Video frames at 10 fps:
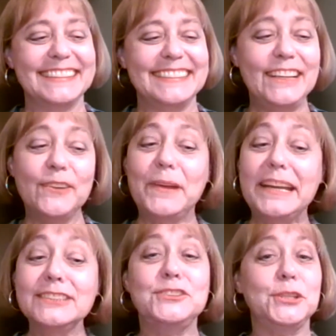we
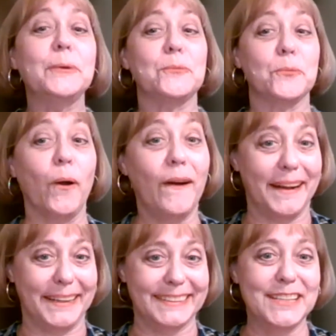didn't do it
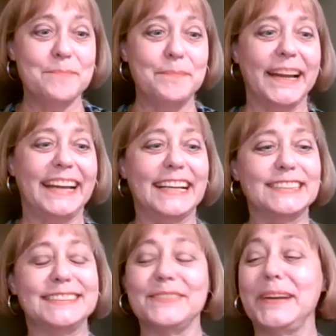wrong. But I
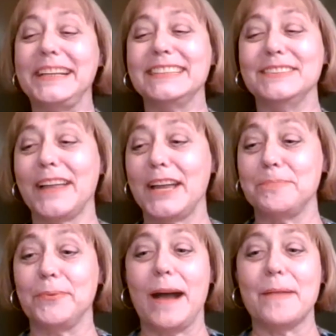guess we didn't
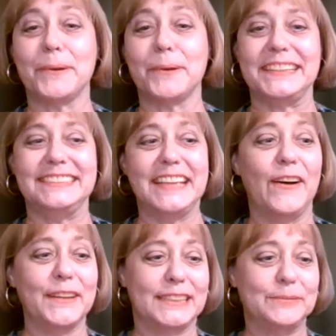properly
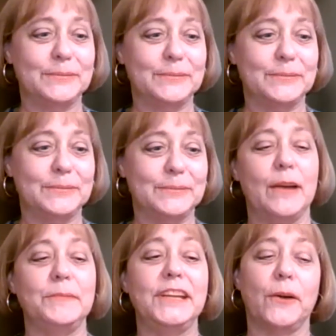explain to
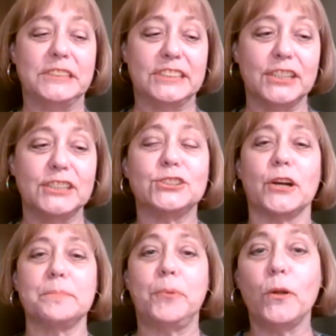him, it's going to
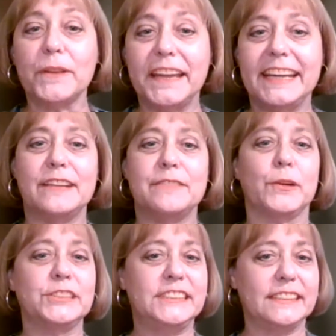start pulling, and
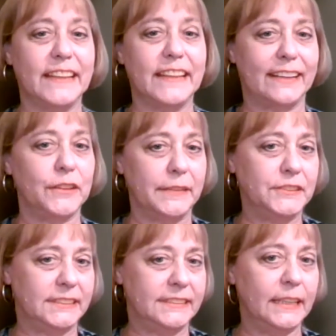first it
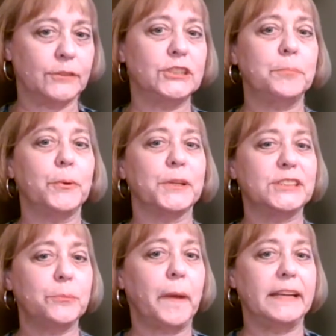lifts,
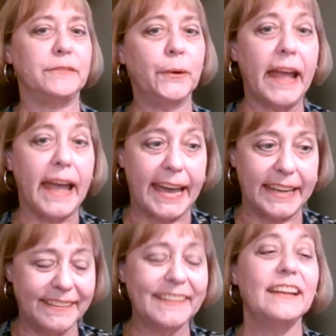supports the weight of your
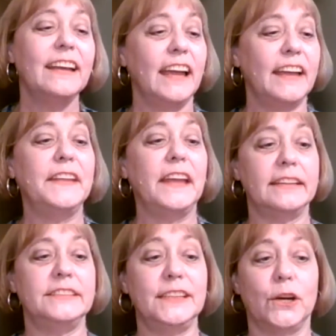head. And
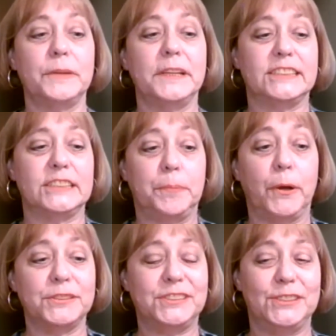then, it's
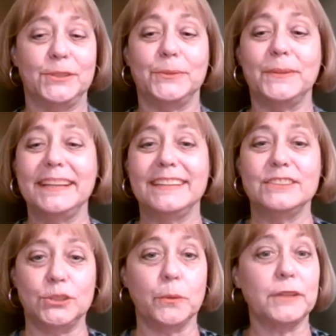supposed to
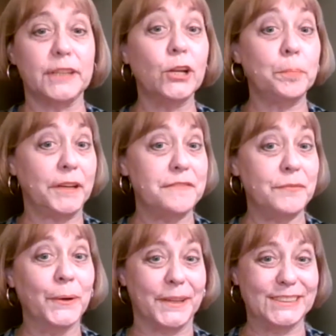do a little bit of
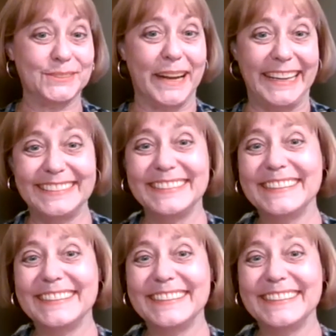force, right?